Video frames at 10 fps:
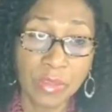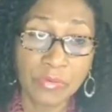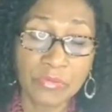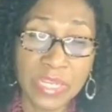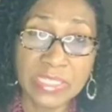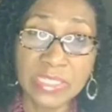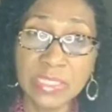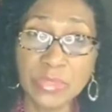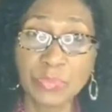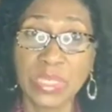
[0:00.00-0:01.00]

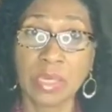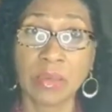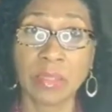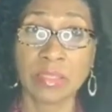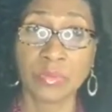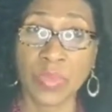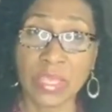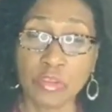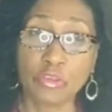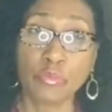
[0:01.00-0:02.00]
races, because
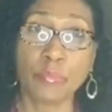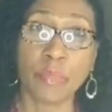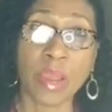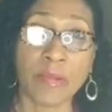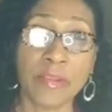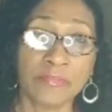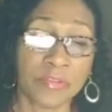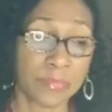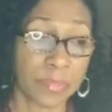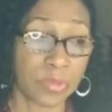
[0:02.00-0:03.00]
when you marry
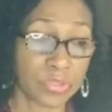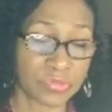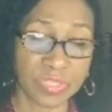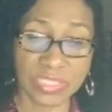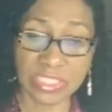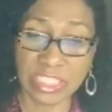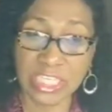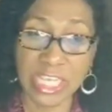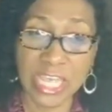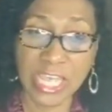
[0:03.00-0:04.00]
from those races,
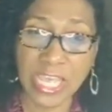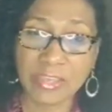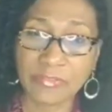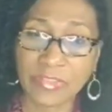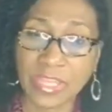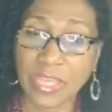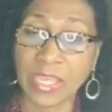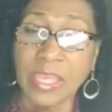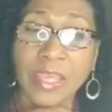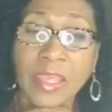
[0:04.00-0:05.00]
if
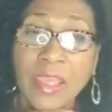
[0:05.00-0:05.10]
they